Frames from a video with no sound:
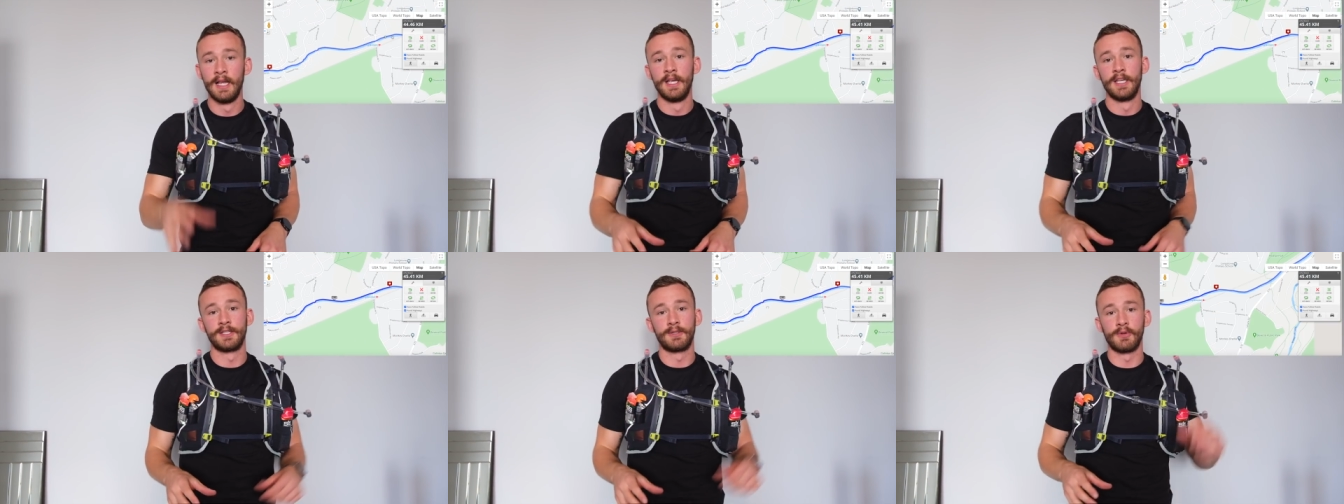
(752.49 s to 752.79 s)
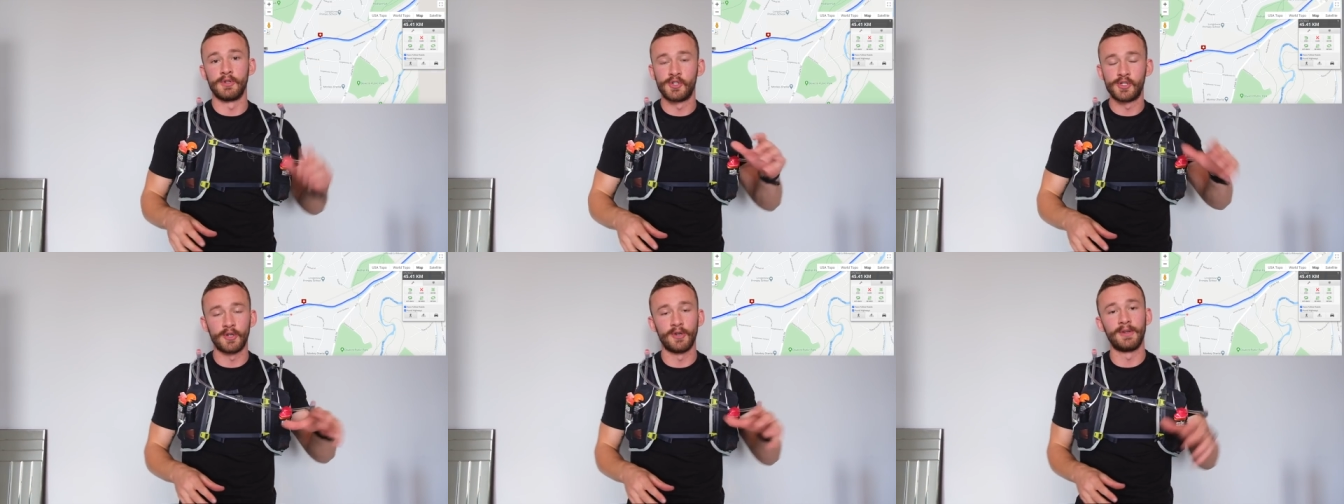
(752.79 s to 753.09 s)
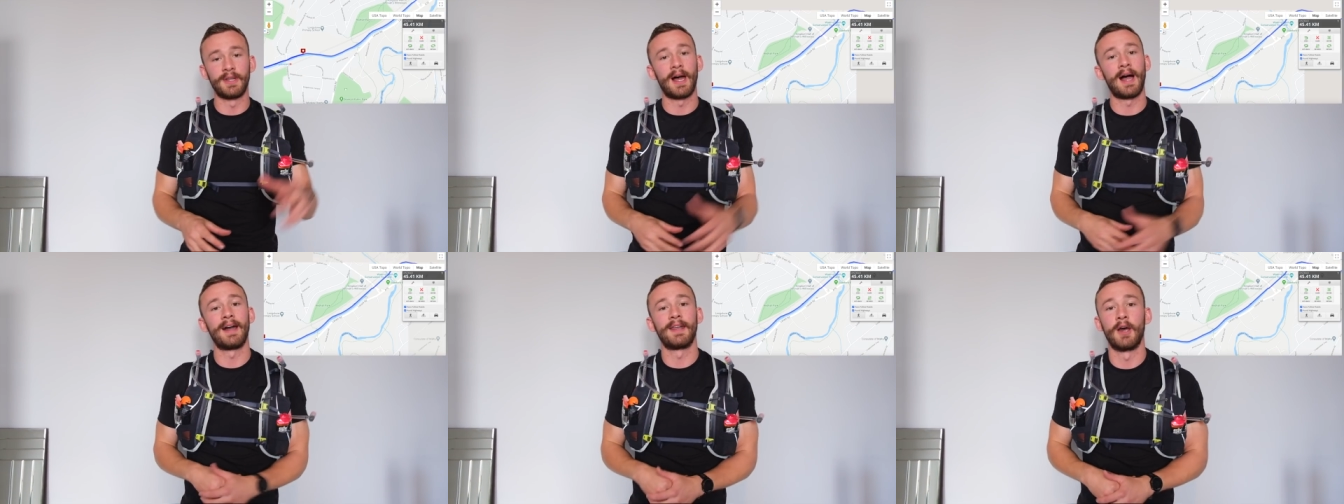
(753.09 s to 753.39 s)
so it should
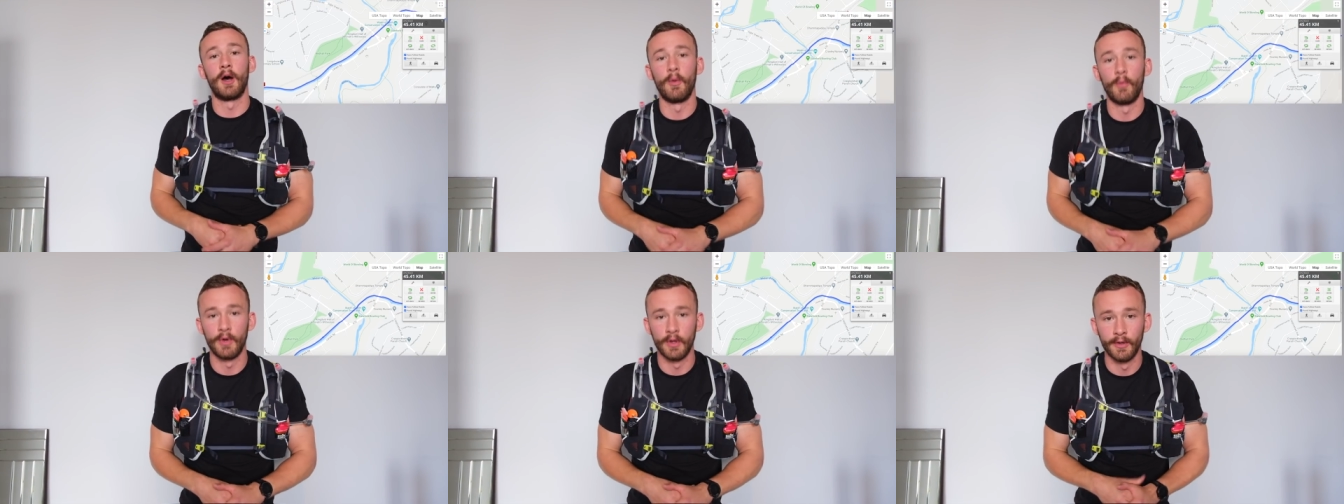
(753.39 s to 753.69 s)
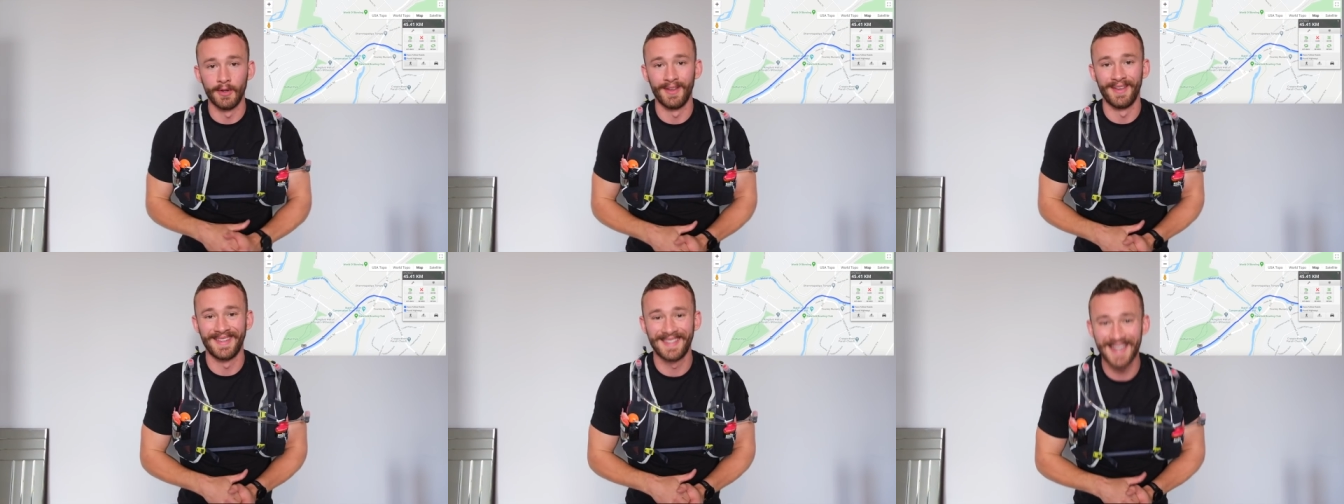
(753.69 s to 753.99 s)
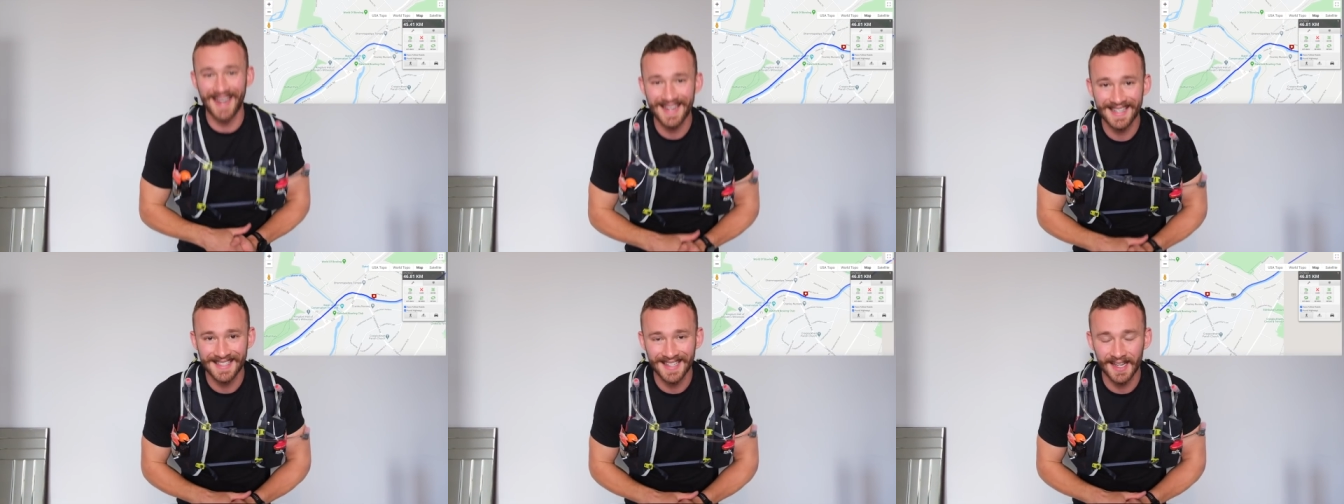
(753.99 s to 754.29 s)
add up with all the
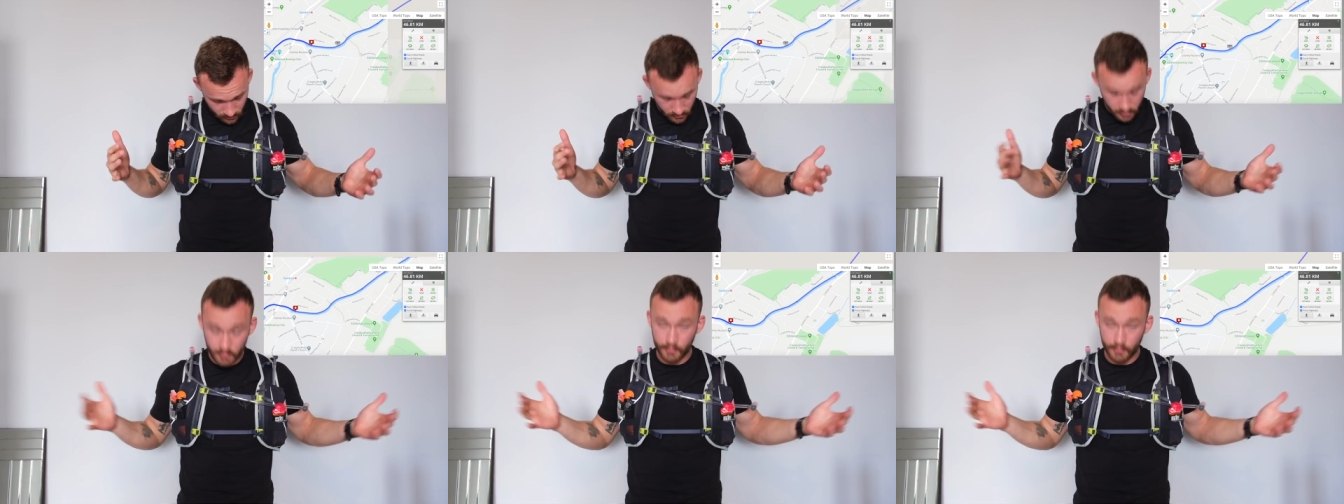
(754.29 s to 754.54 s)
data.